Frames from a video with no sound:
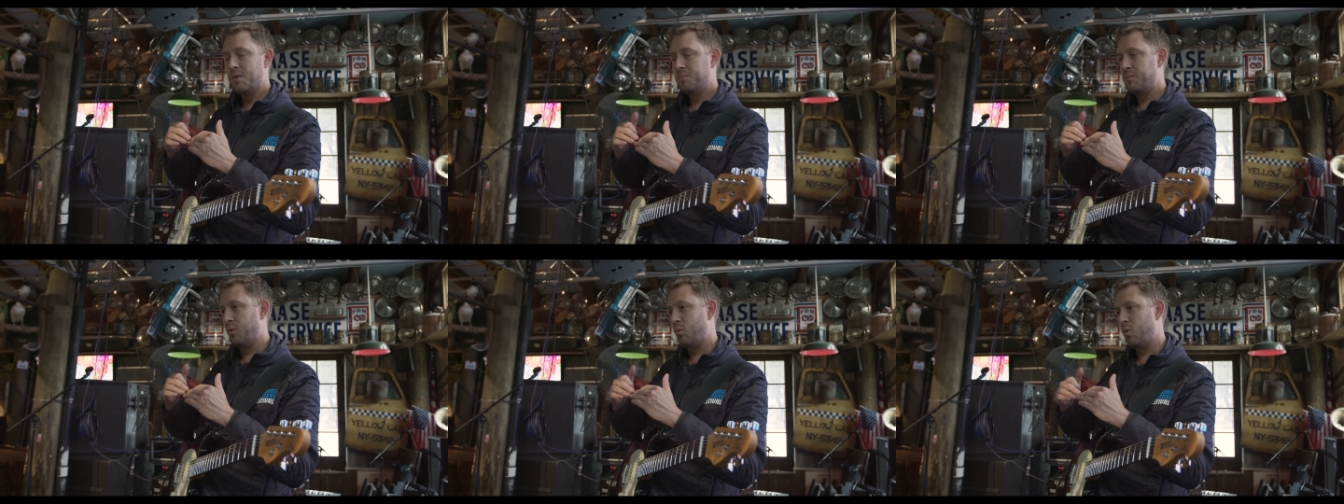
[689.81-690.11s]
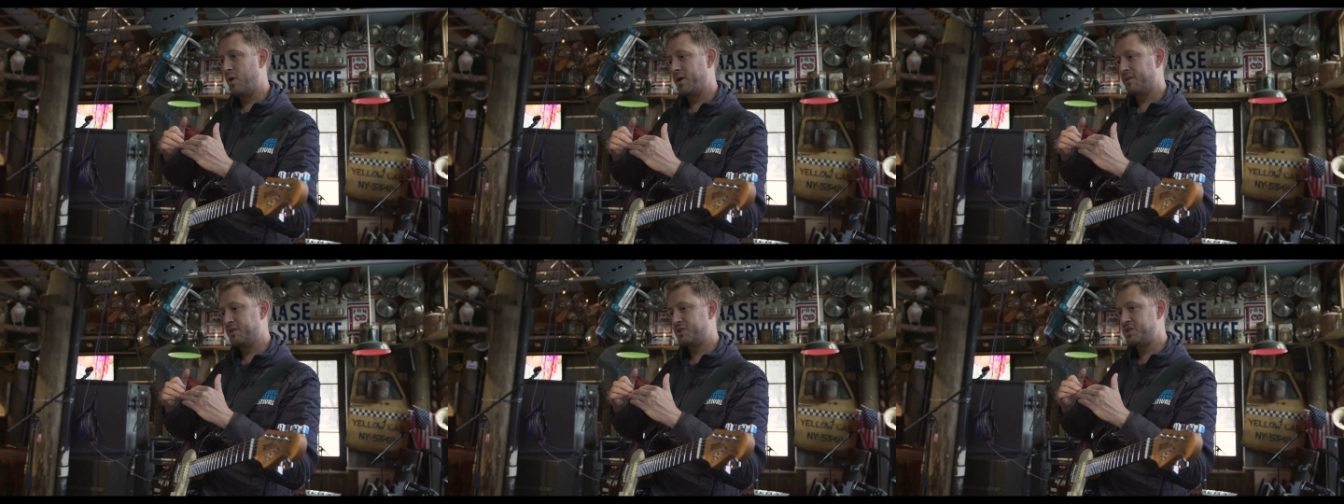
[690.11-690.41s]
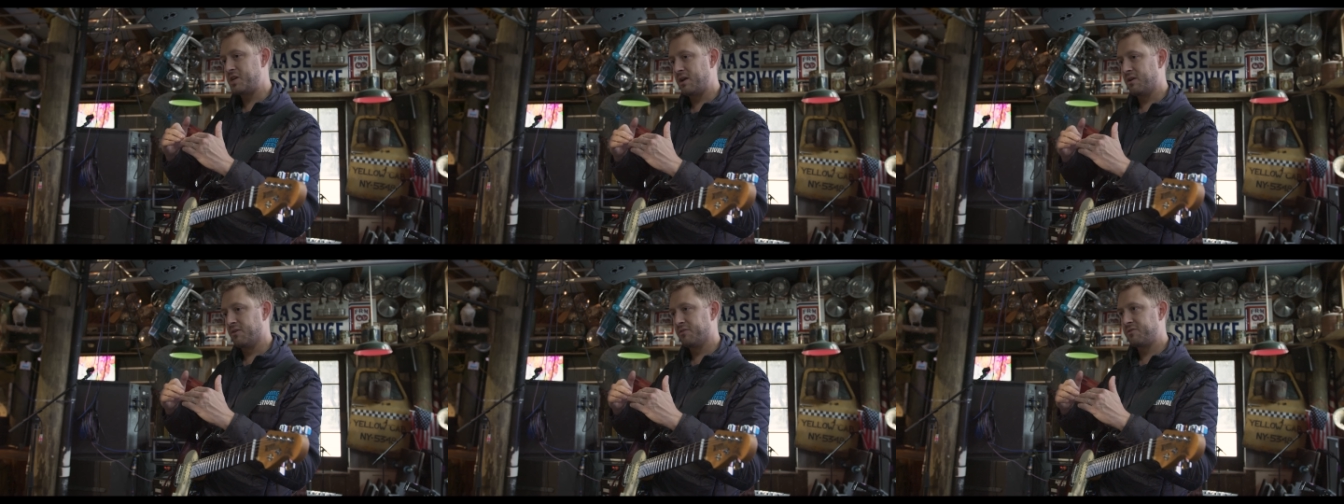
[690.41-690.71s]
but one of the
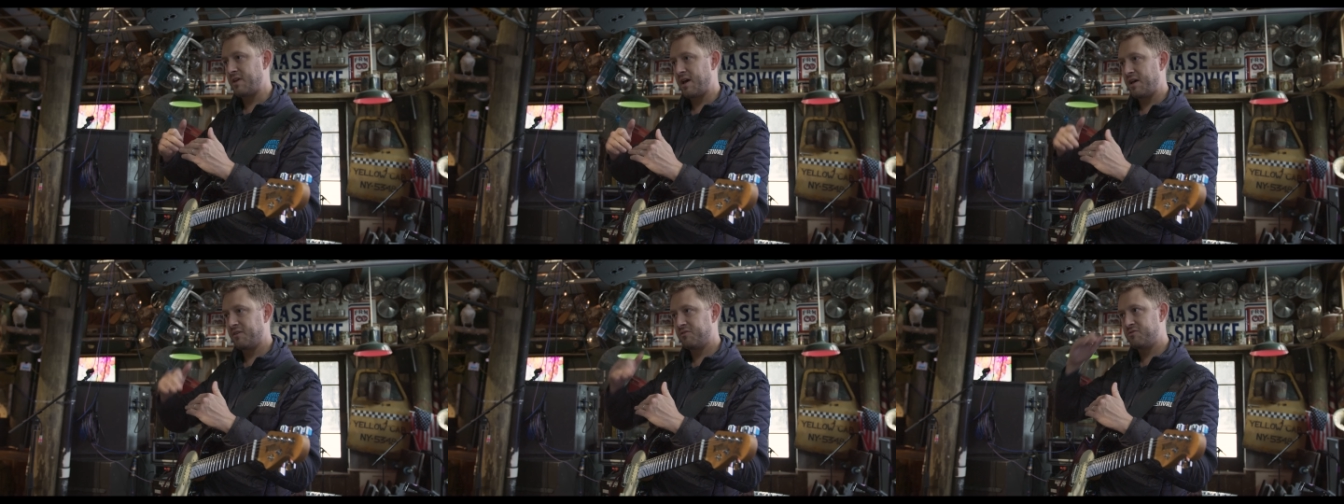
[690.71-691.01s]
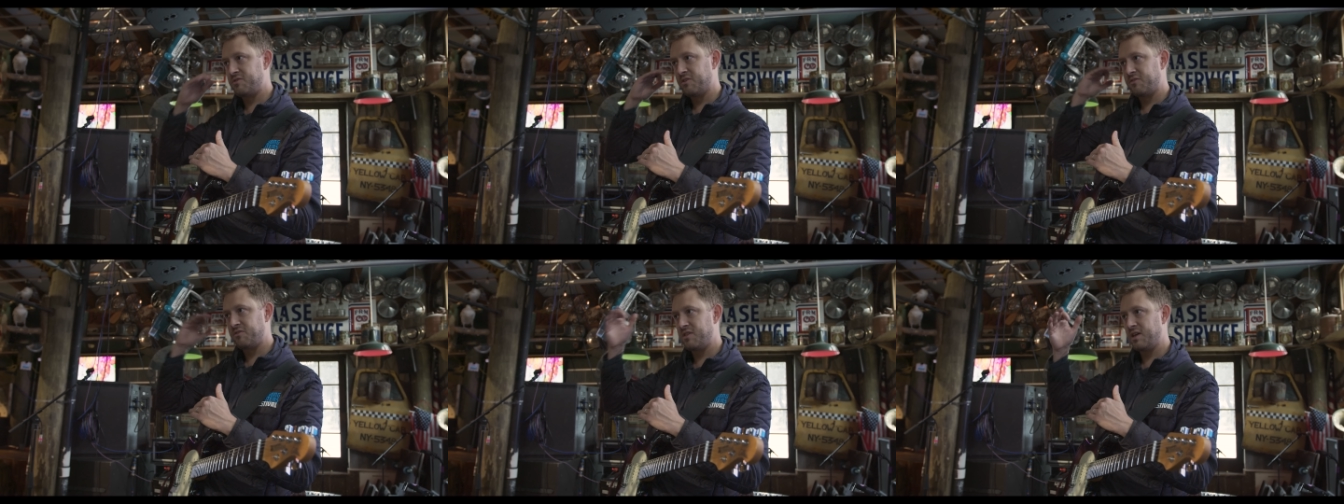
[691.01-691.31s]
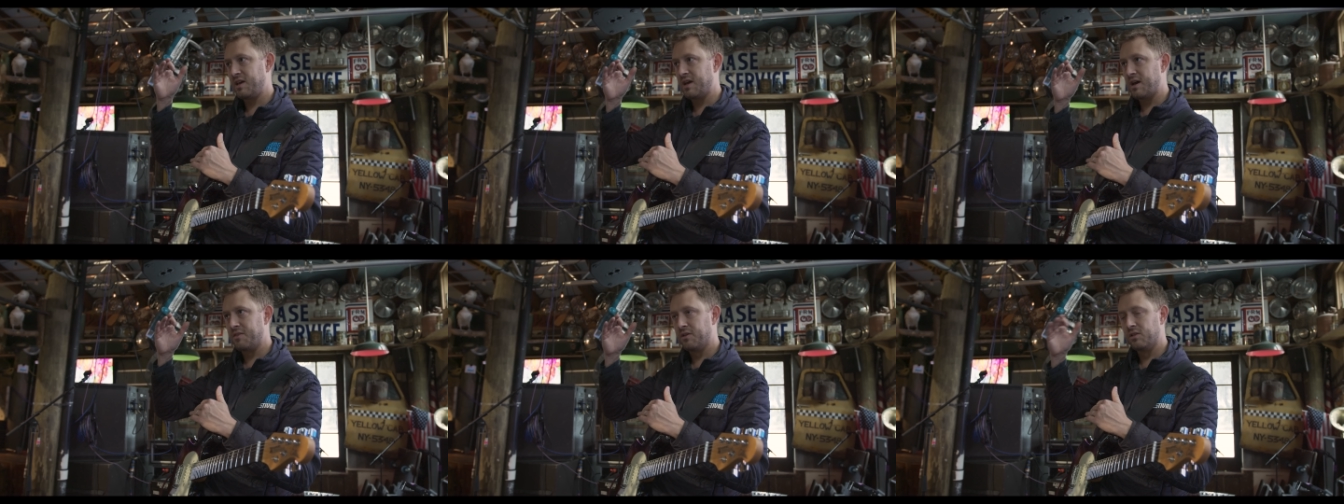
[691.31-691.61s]
channels has just
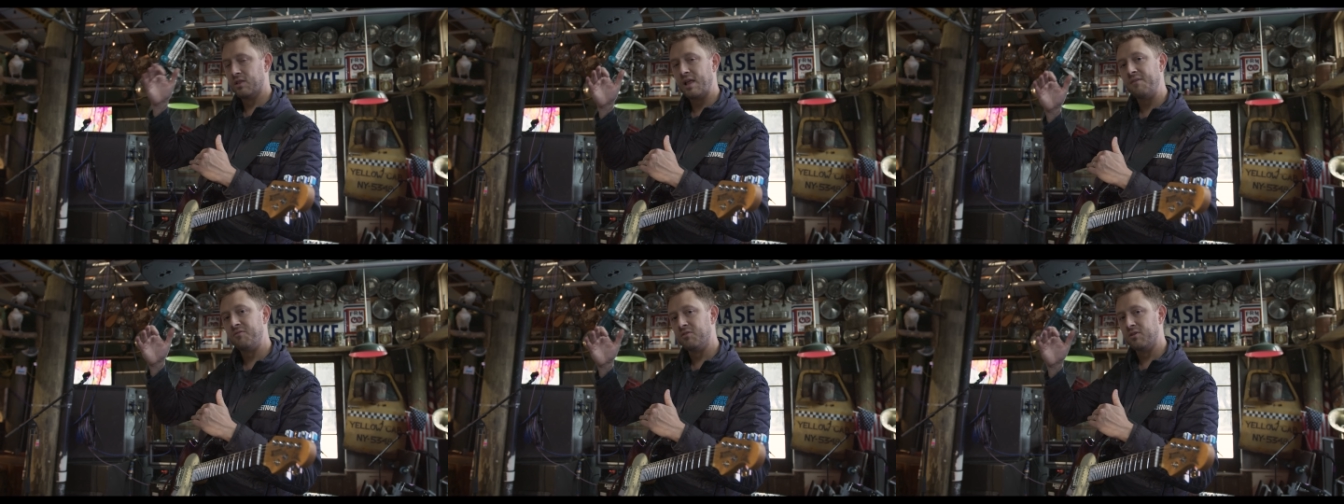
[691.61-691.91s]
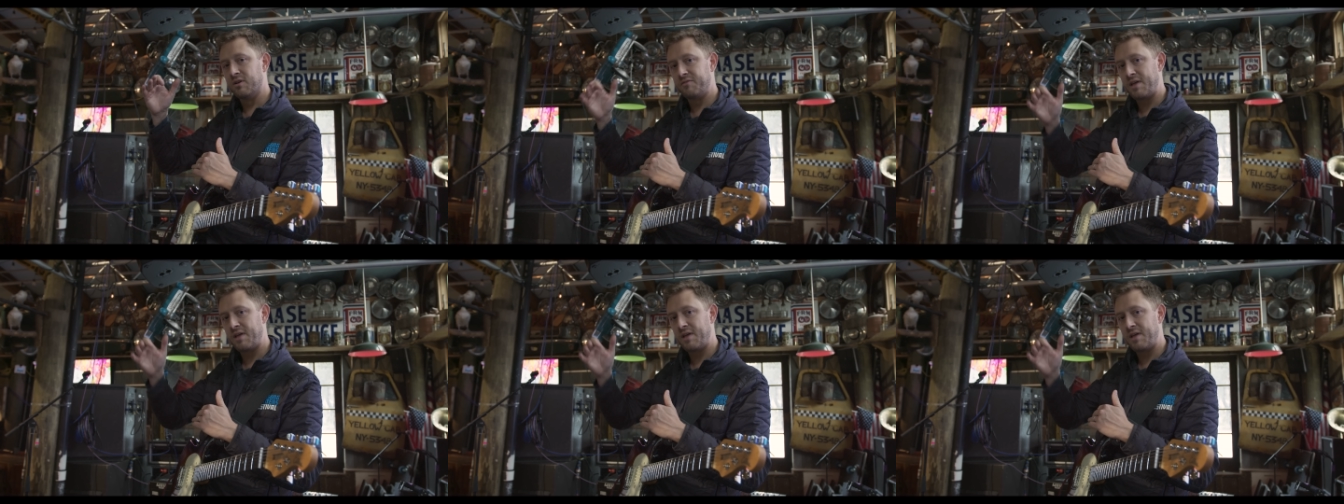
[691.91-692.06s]
the, uh, the level